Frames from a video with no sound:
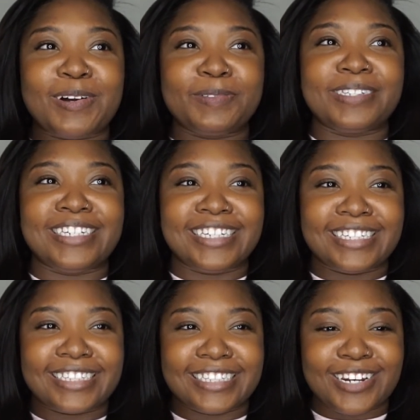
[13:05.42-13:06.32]

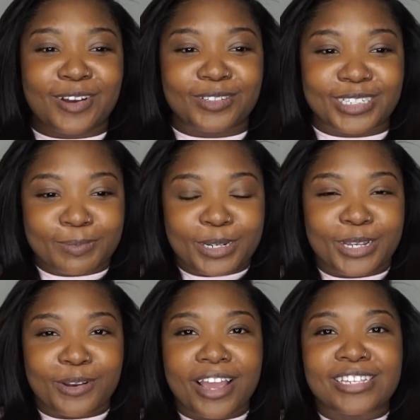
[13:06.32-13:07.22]
only, you know, just
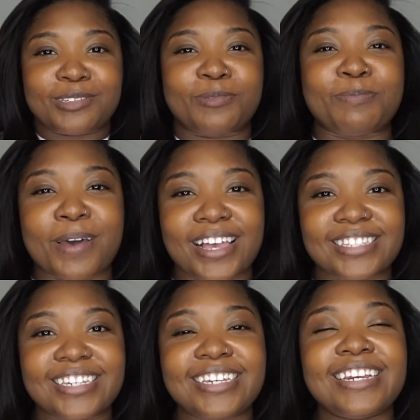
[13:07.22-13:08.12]
putting your eggs in one
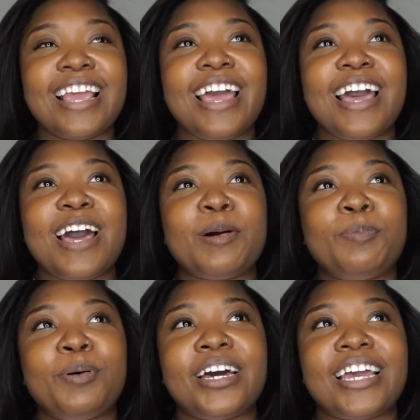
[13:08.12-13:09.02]
basket.
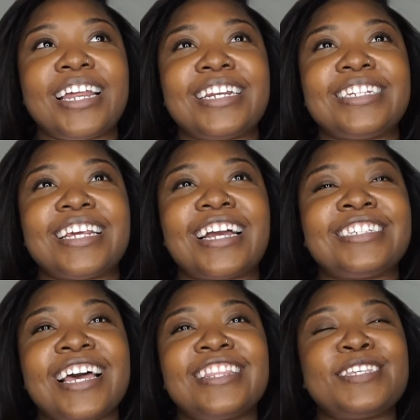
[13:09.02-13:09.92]
But I
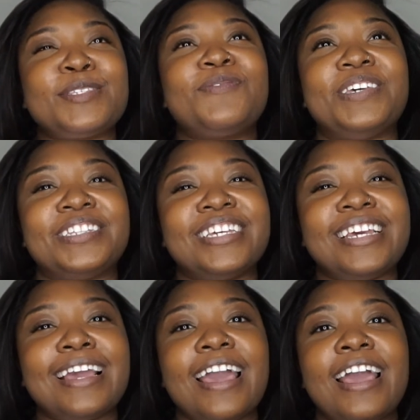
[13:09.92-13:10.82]
just had this
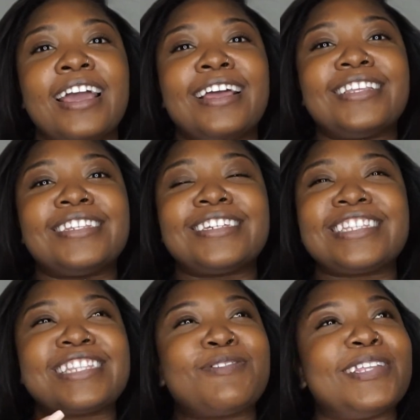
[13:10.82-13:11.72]
feeling, and
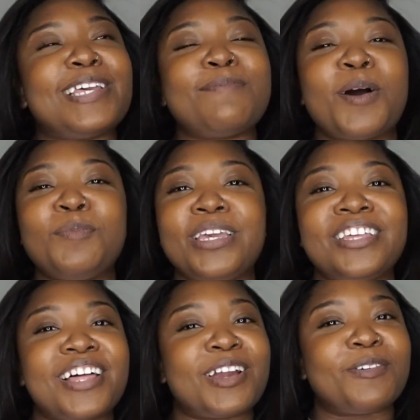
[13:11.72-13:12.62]
the one thing about me,
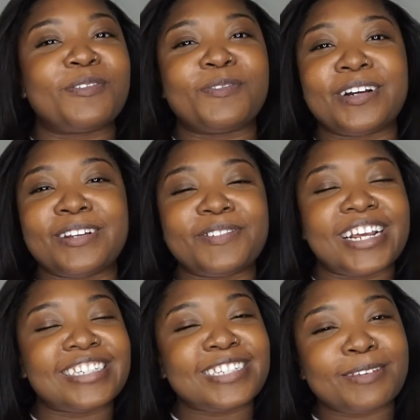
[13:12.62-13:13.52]
like, when
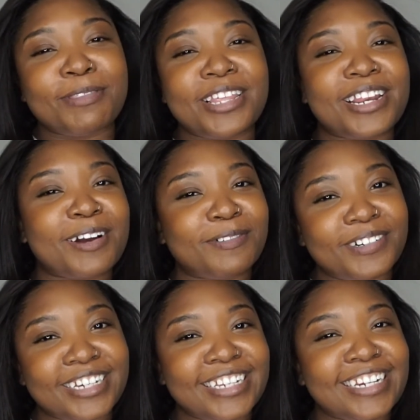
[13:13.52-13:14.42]
I see something that I
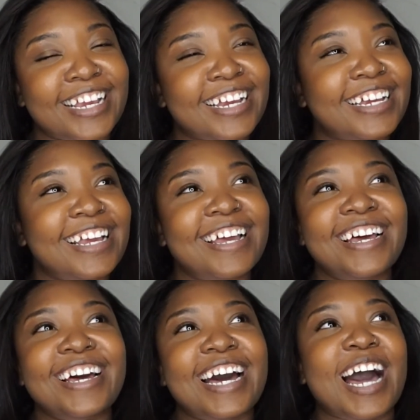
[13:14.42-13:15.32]
want,
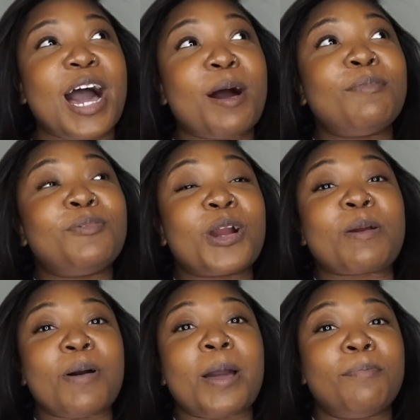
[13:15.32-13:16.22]
I'm gonna
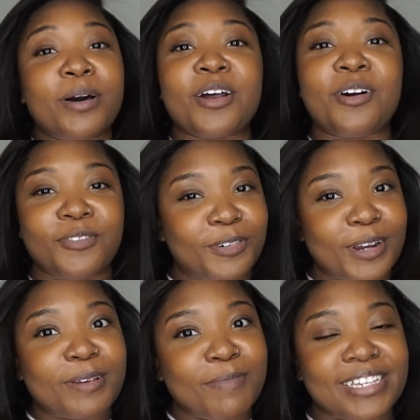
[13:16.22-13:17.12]
work my butt off for
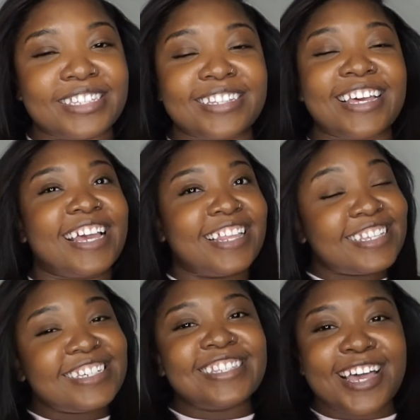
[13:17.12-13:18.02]
it, basically. And
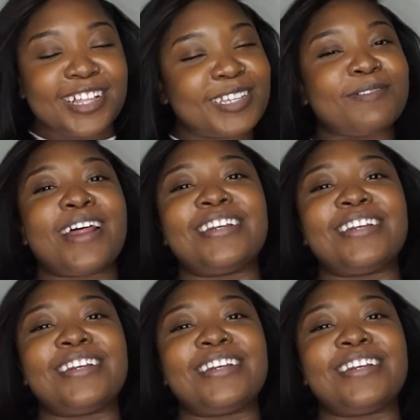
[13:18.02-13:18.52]
that's exactly what I